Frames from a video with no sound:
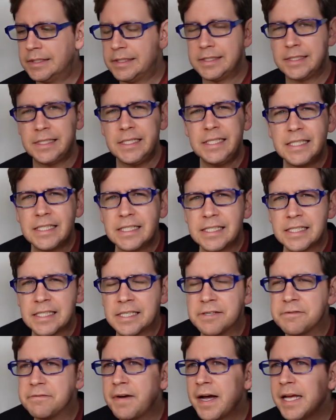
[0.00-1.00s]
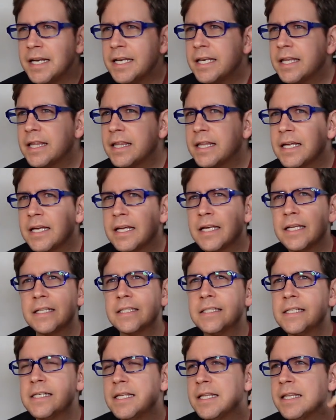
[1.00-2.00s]
see anything, find anything,
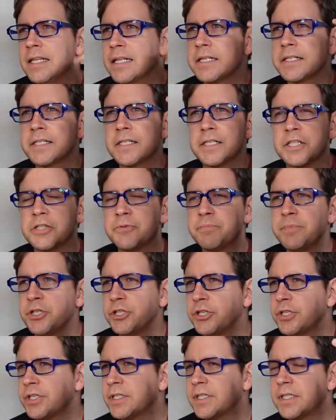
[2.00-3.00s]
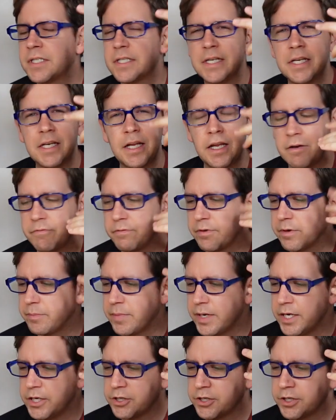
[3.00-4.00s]
see anything that's suspicious, get any
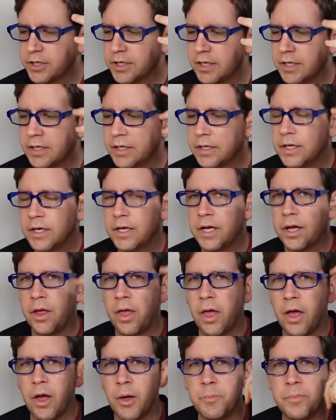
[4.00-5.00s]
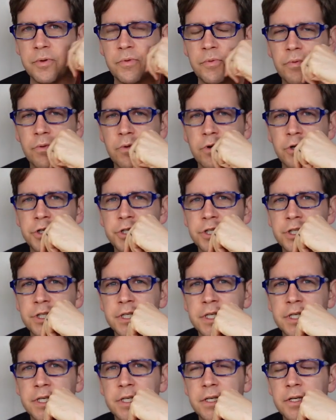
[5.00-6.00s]
information before
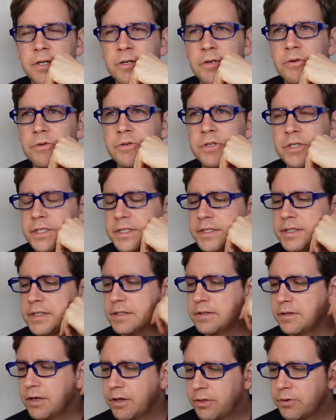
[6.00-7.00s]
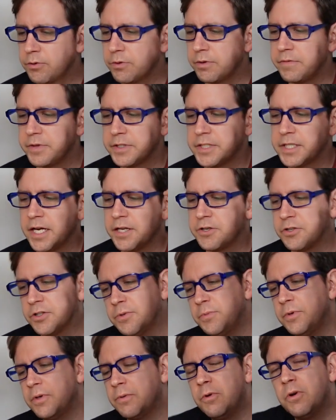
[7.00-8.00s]
she, does a thorough investigation.
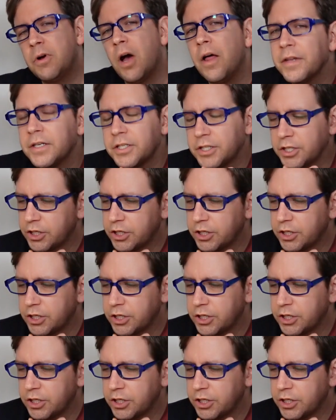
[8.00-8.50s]
So we'll call this